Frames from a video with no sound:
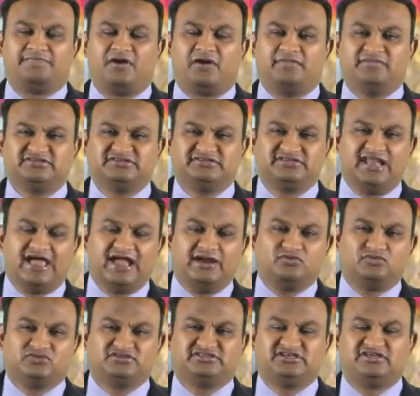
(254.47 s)
promised
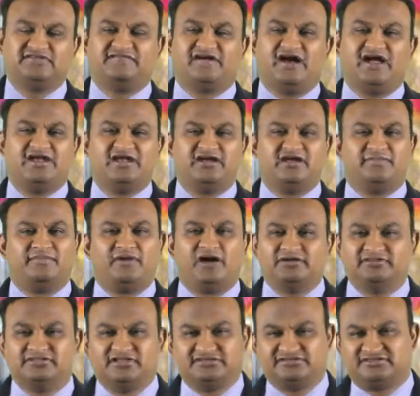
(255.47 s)
land was divided
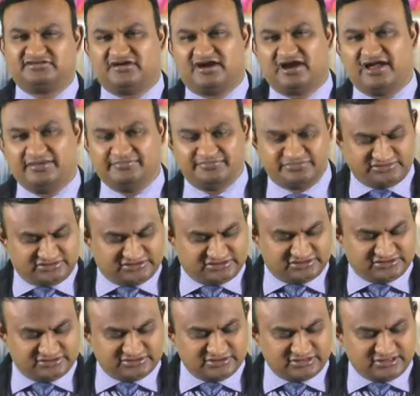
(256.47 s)
among the
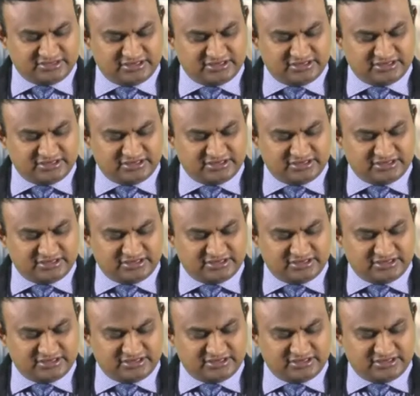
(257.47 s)
tribes,